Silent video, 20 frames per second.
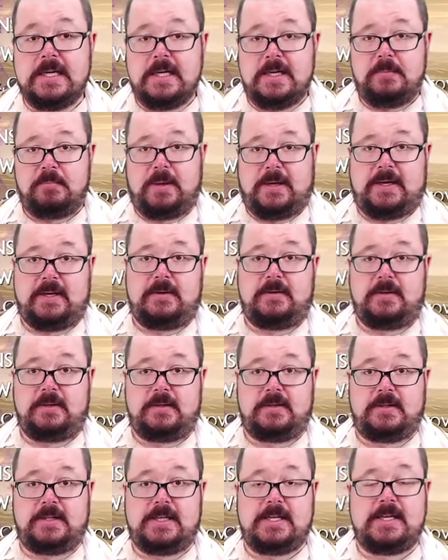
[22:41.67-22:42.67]
pay
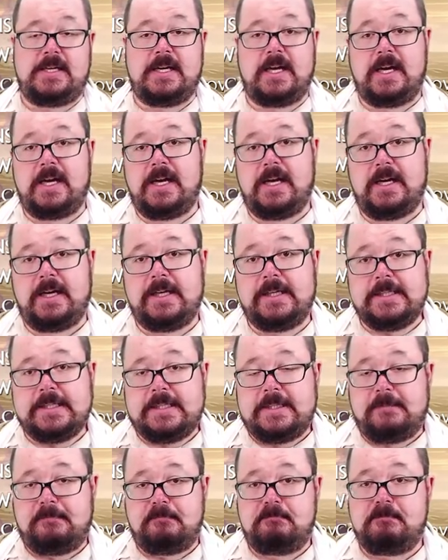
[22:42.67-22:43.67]
the uh,
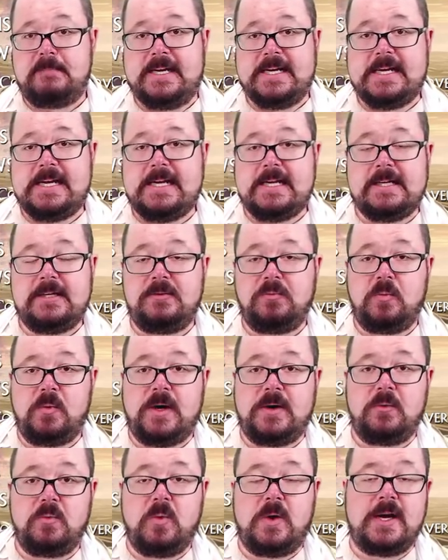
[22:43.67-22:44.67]
money in
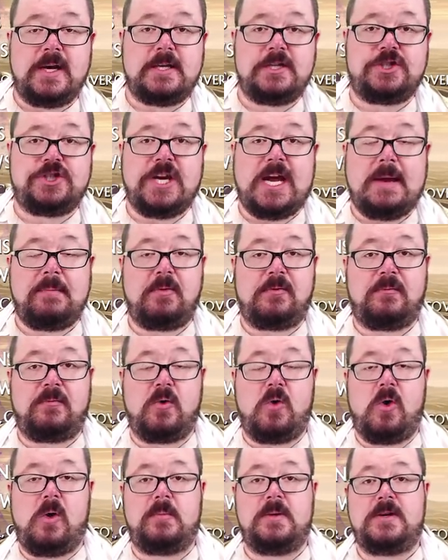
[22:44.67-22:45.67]
one way, shape, or
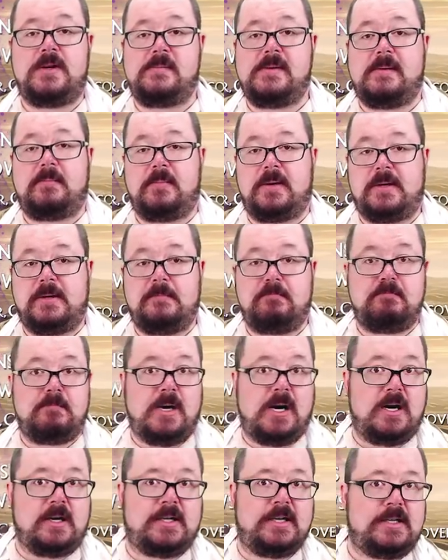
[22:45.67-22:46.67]
form. And remember,
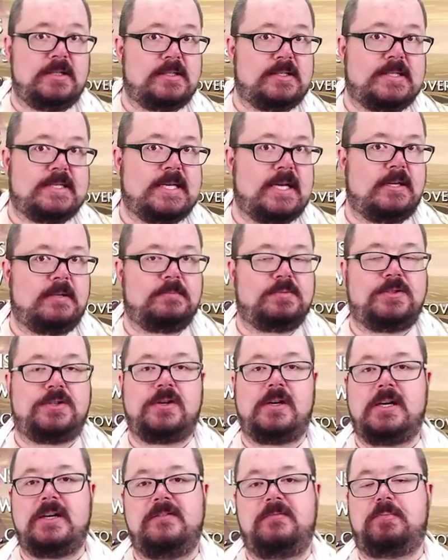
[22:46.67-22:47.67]
markets help
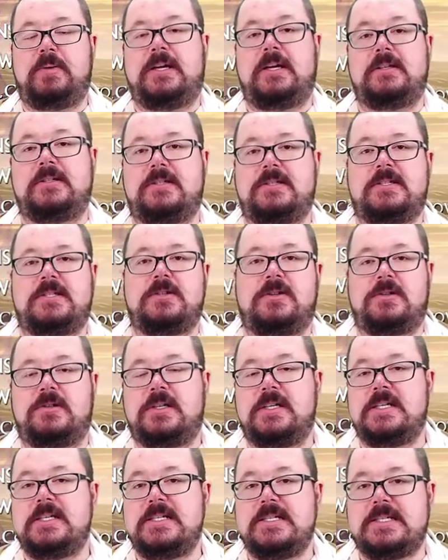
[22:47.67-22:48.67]
drive plot
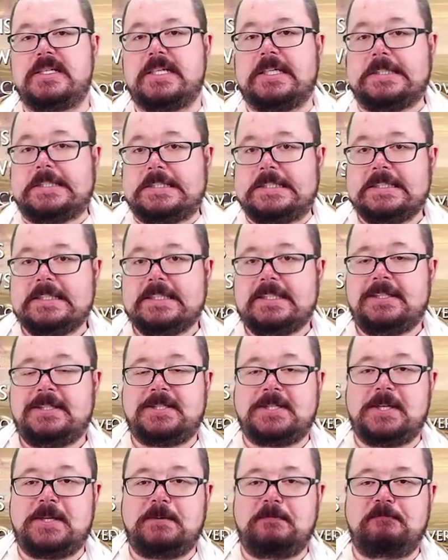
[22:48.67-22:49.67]
stories.
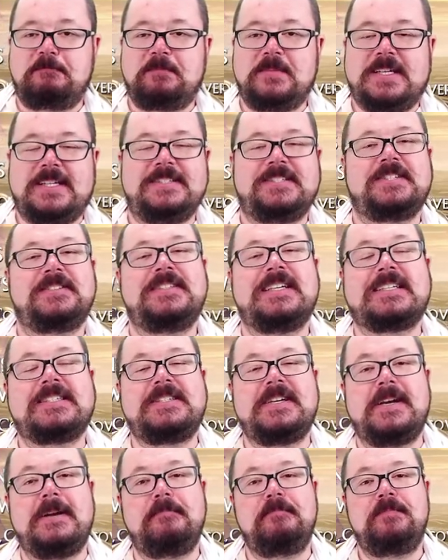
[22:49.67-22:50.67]
So until next
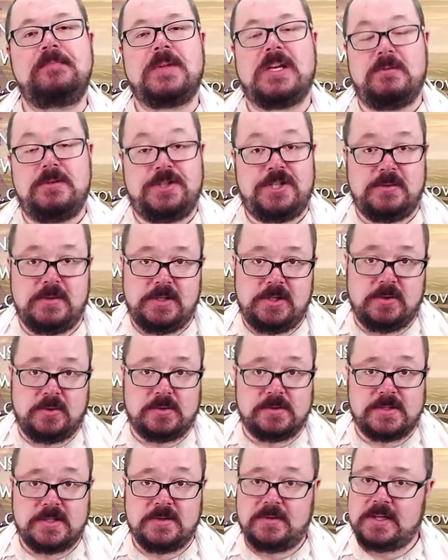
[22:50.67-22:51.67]
time, I wish you and
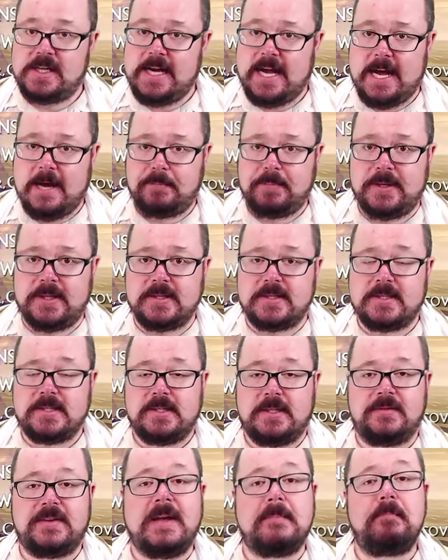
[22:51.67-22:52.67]
yours the very happiest
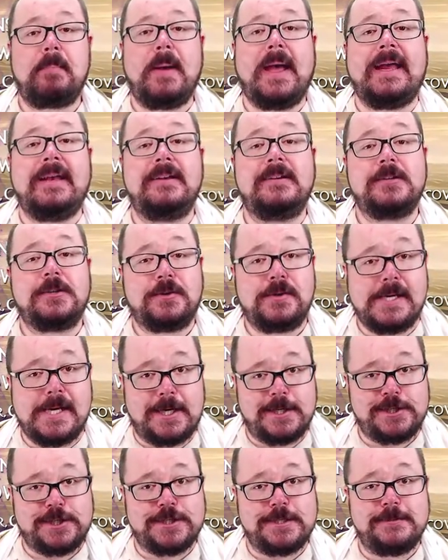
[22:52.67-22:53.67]
of campaign
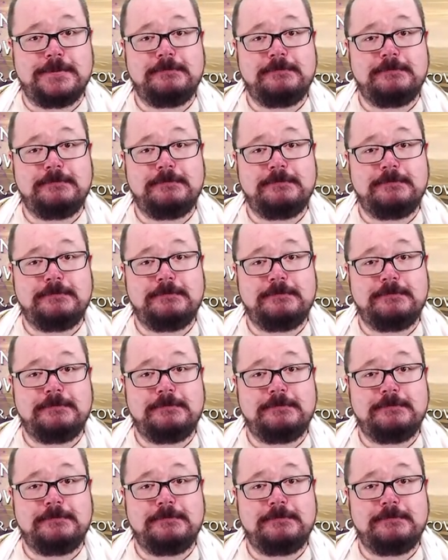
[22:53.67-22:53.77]
creation.